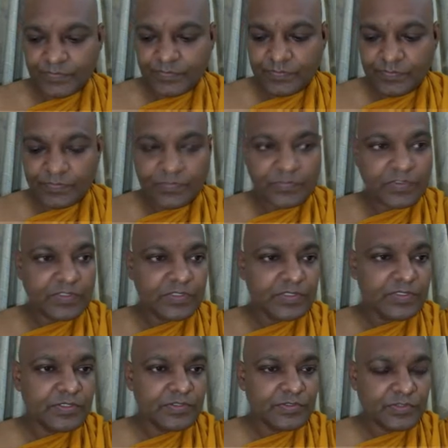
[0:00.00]

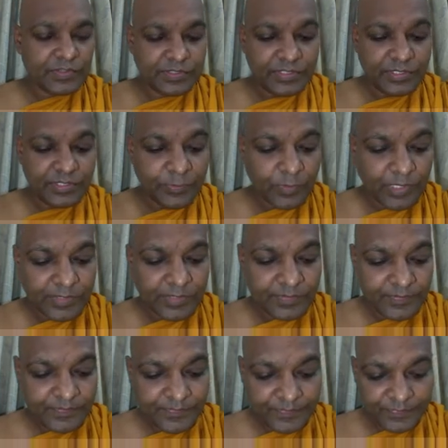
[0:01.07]
in the second one,
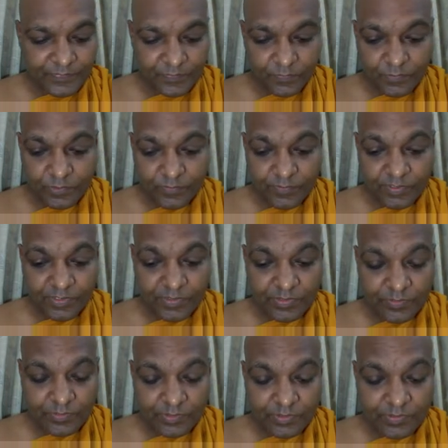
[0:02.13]
what we
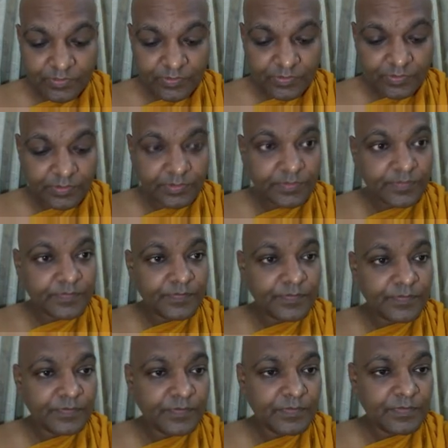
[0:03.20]
do is
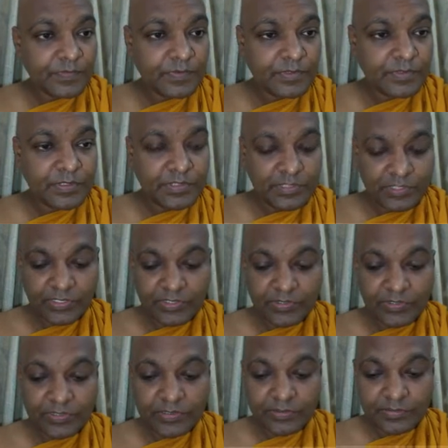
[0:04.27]

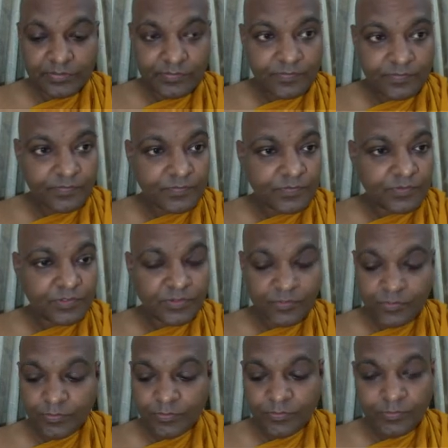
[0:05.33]
integral
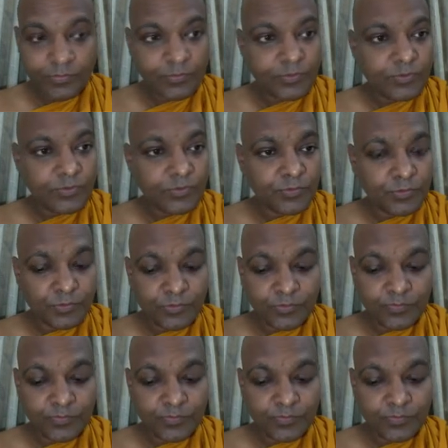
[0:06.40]
0 to